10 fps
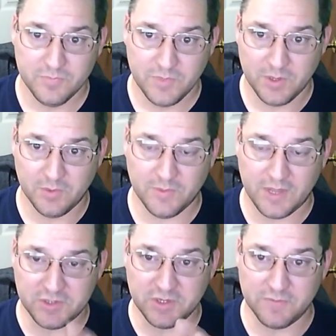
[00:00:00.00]

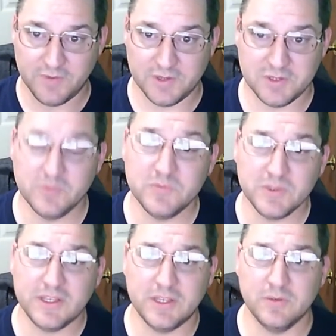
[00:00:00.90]
catching a fish. It was really
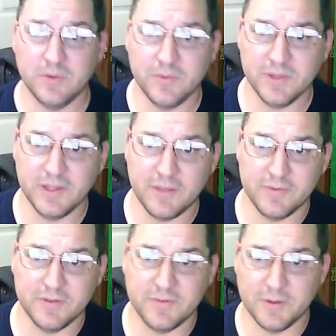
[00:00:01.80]
cute. I really love it. So,